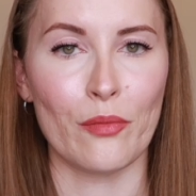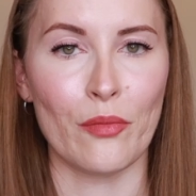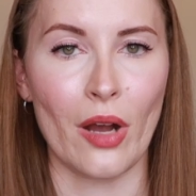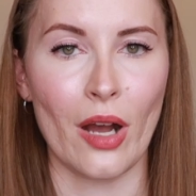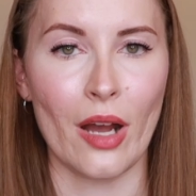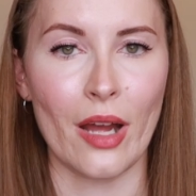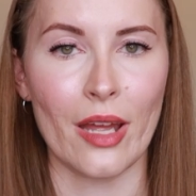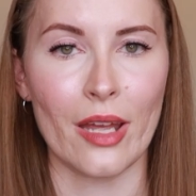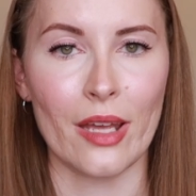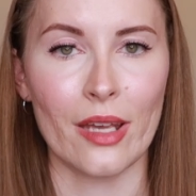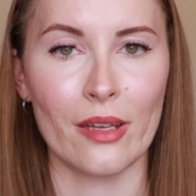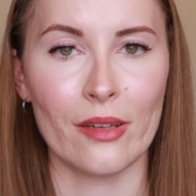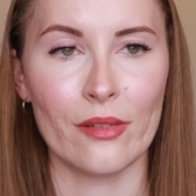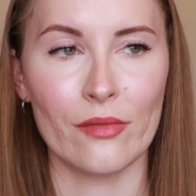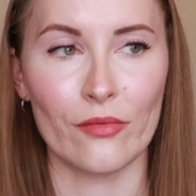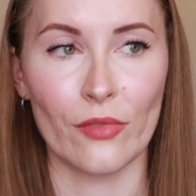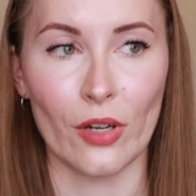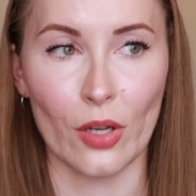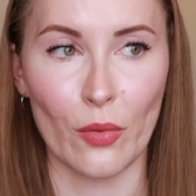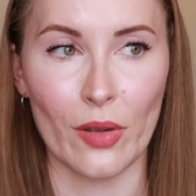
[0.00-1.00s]
my
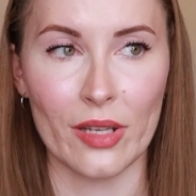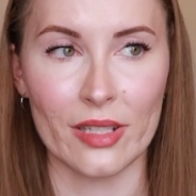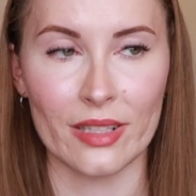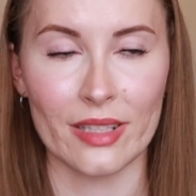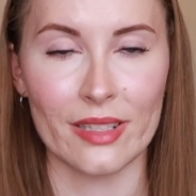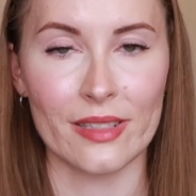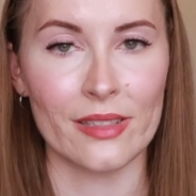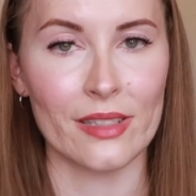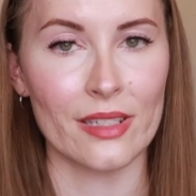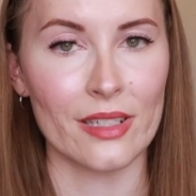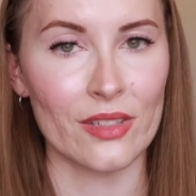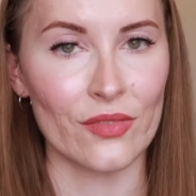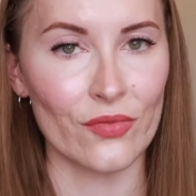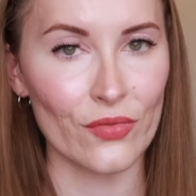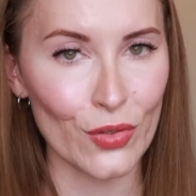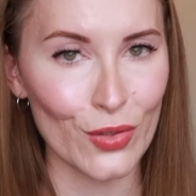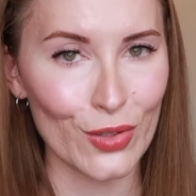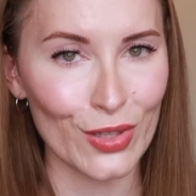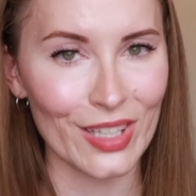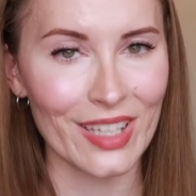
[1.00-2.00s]
request list is
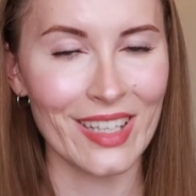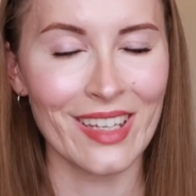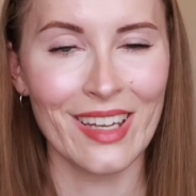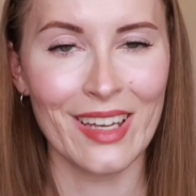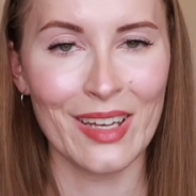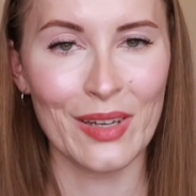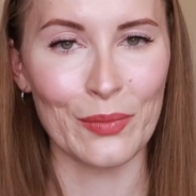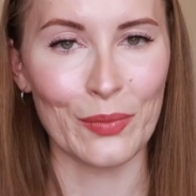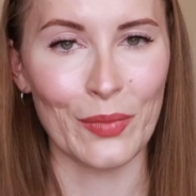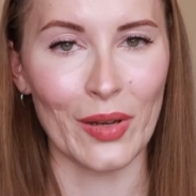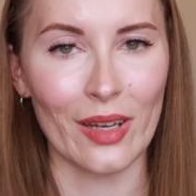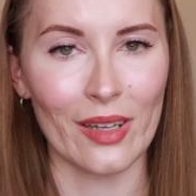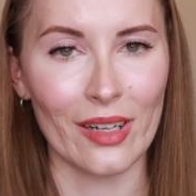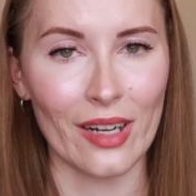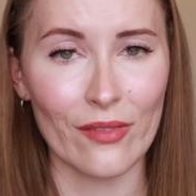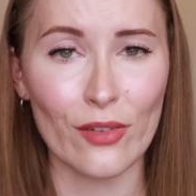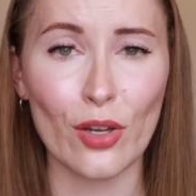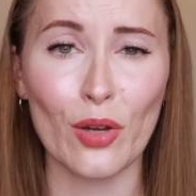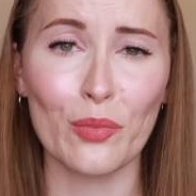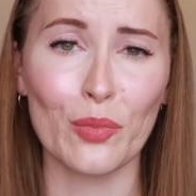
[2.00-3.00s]
full, but
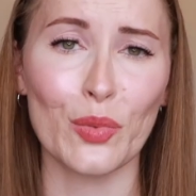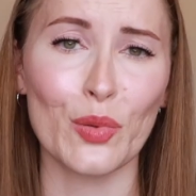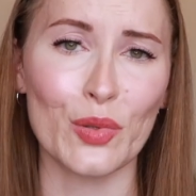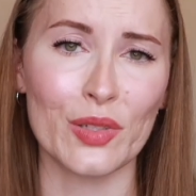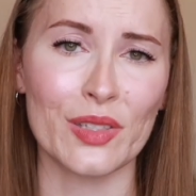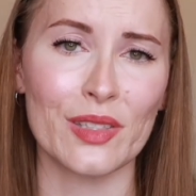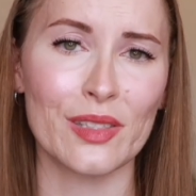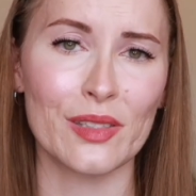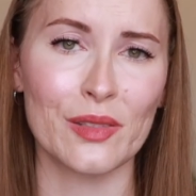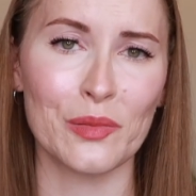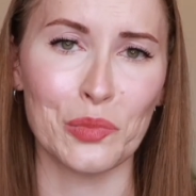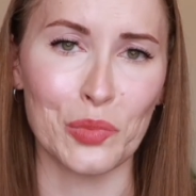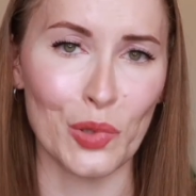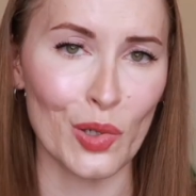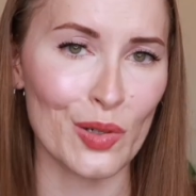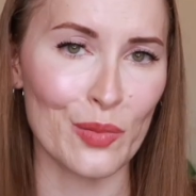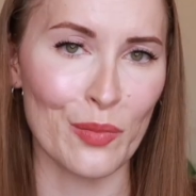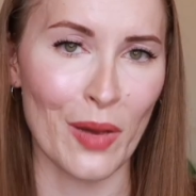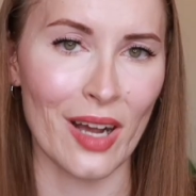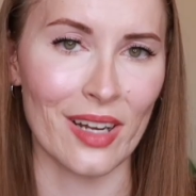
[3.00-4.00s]
I've got books
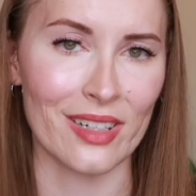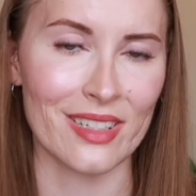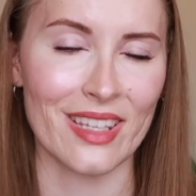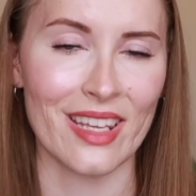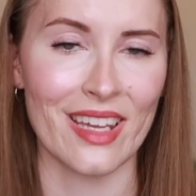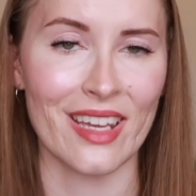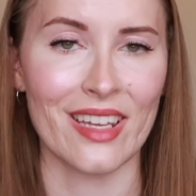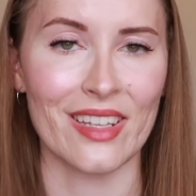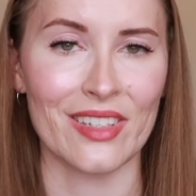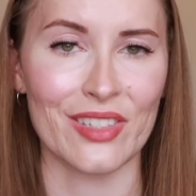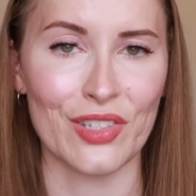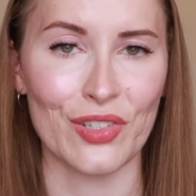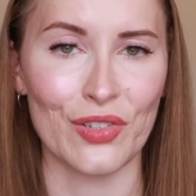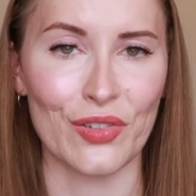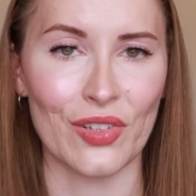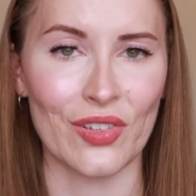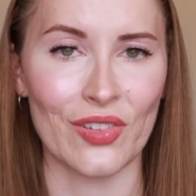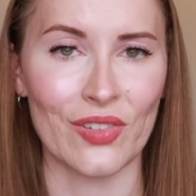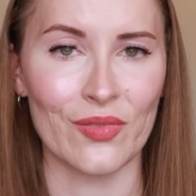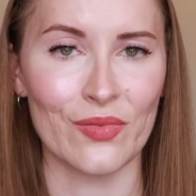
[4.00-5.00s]
bookmarked there
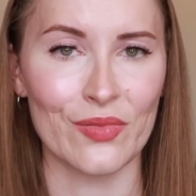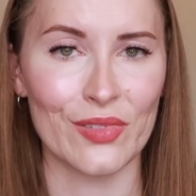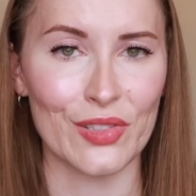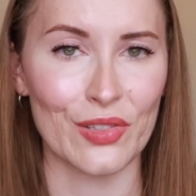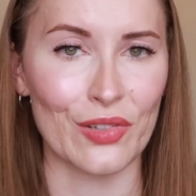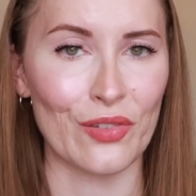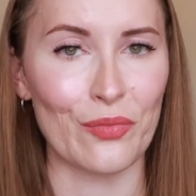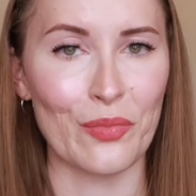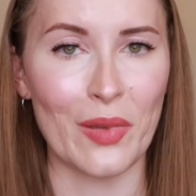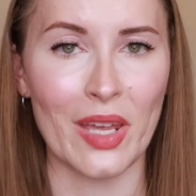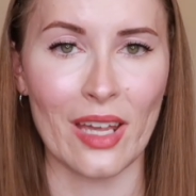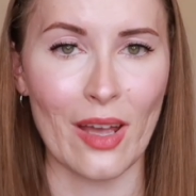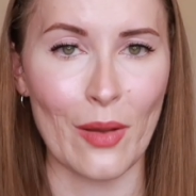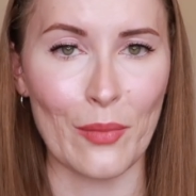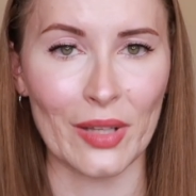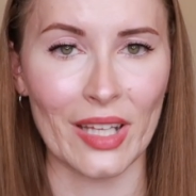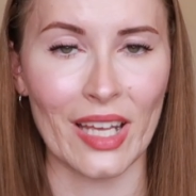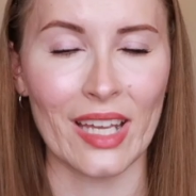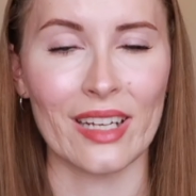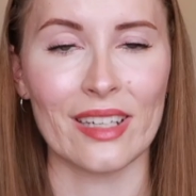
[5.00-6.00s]
to sort of pick
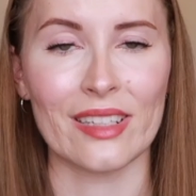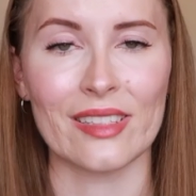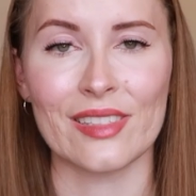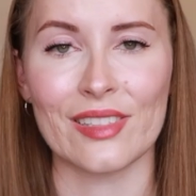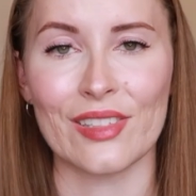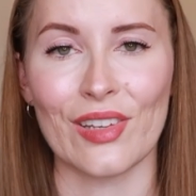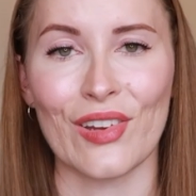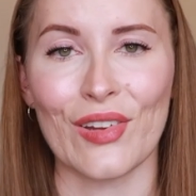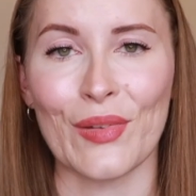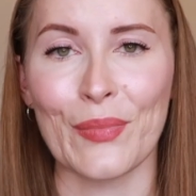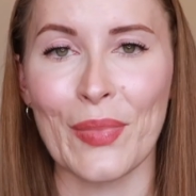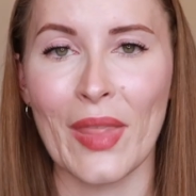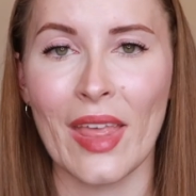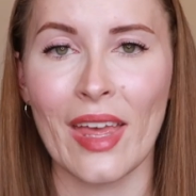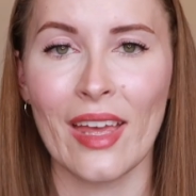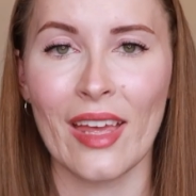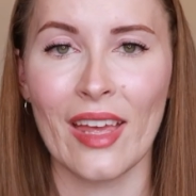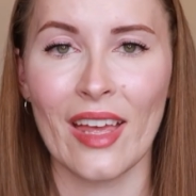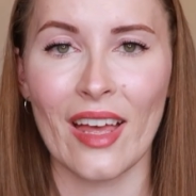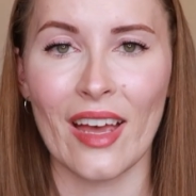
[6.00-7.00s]
up later. So
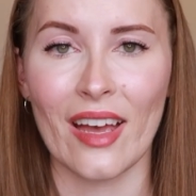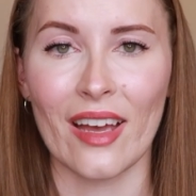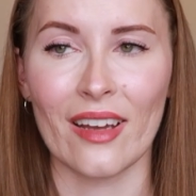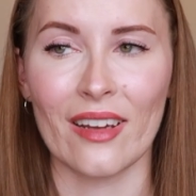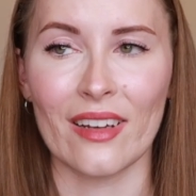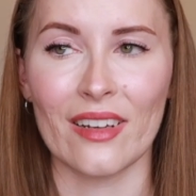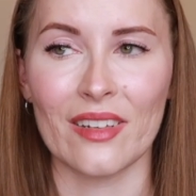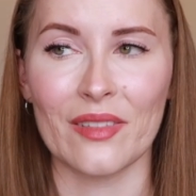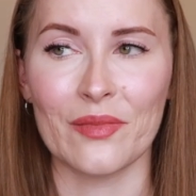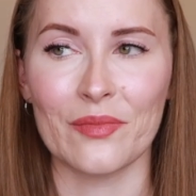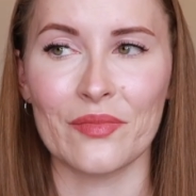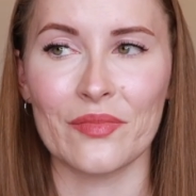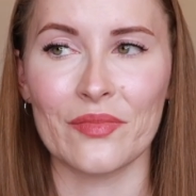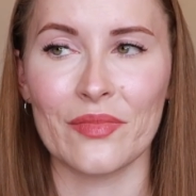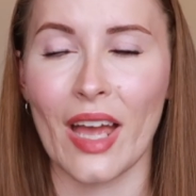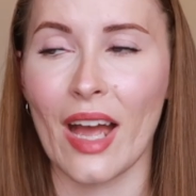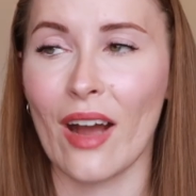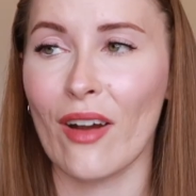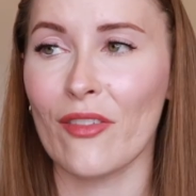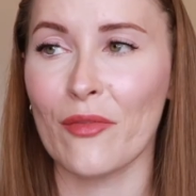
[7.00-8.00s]

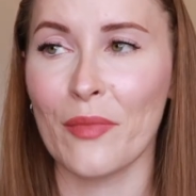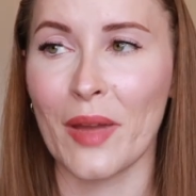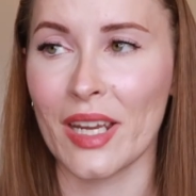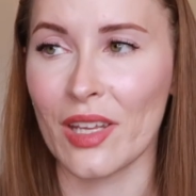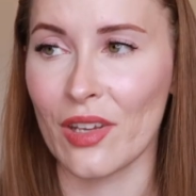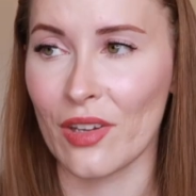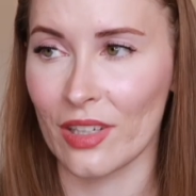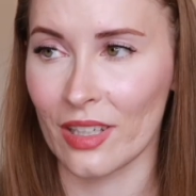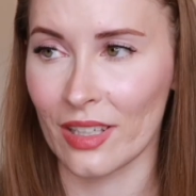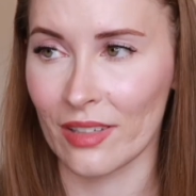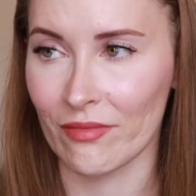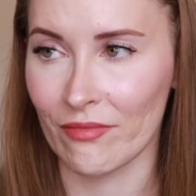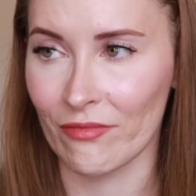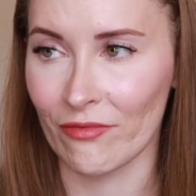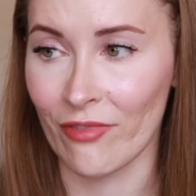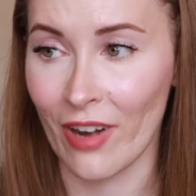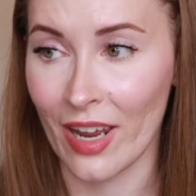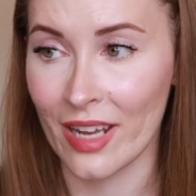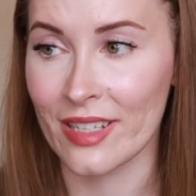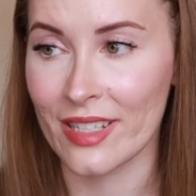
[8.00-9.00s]
however many you can
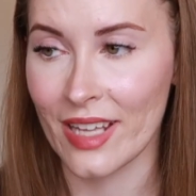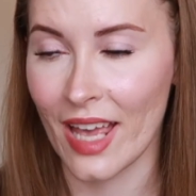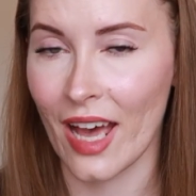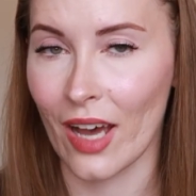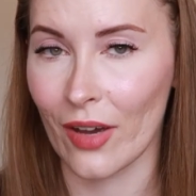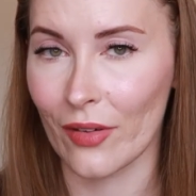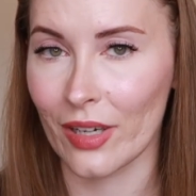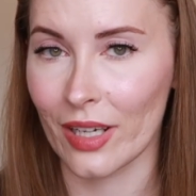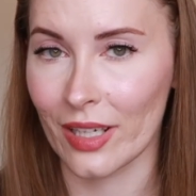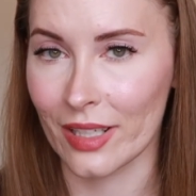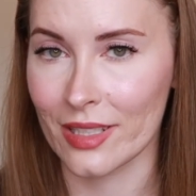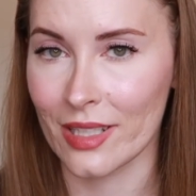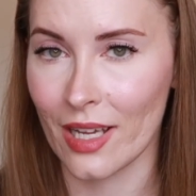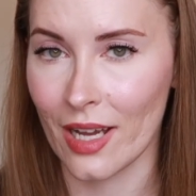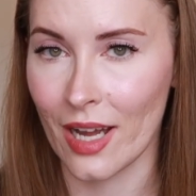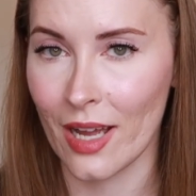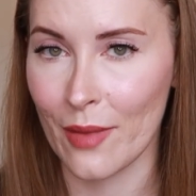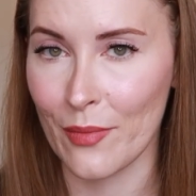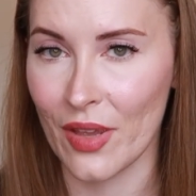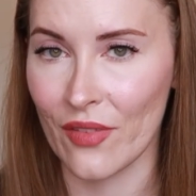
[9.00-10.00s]
rent out at a
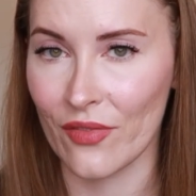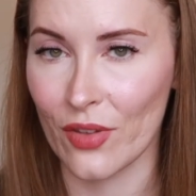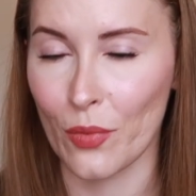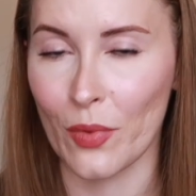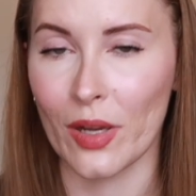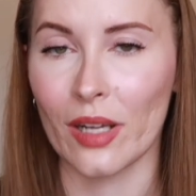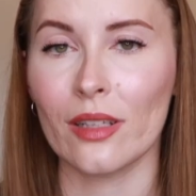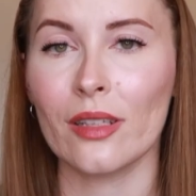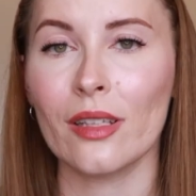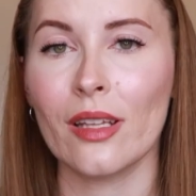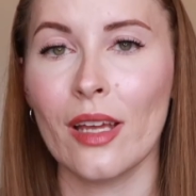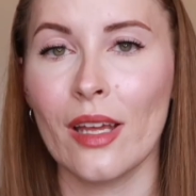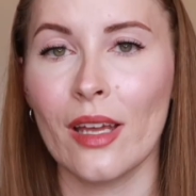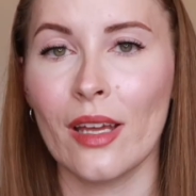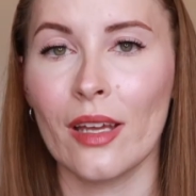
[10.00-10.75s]
time, if you will,